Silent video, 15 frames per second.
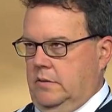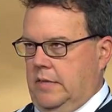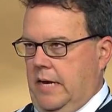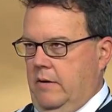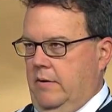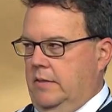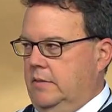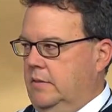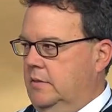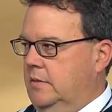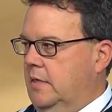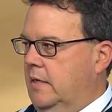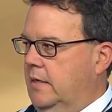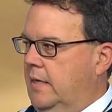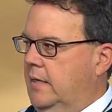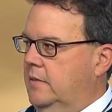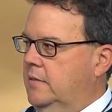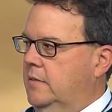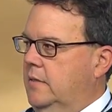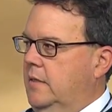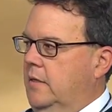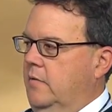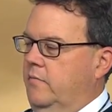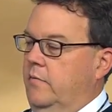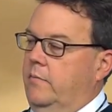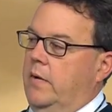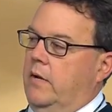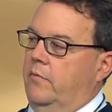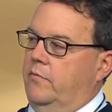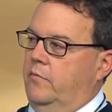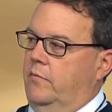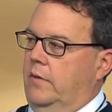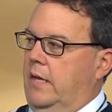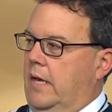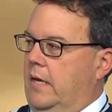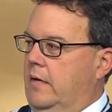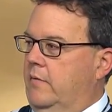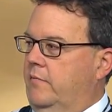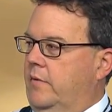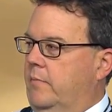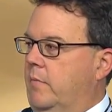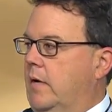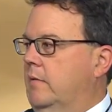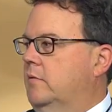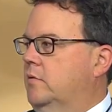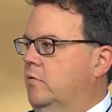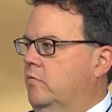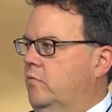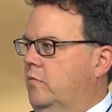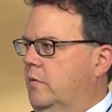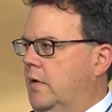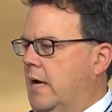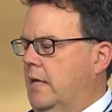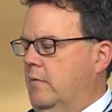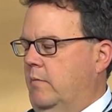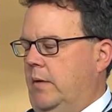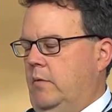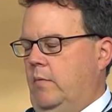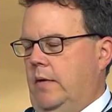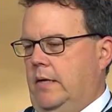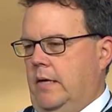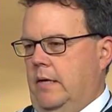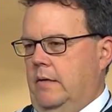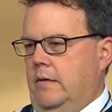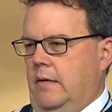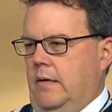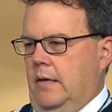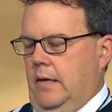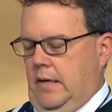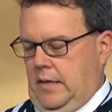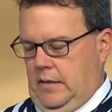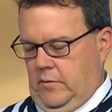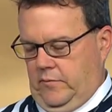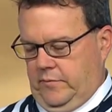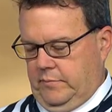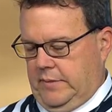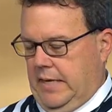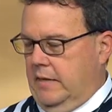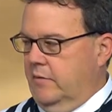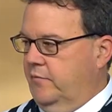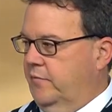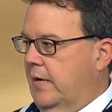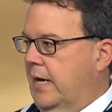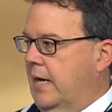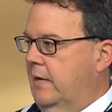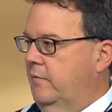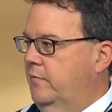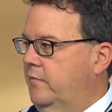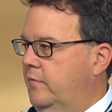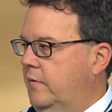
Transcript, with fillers: Saturdays and Sundays from now through the end of the month, so through the Halloween weekend. And they're from 10 to 5.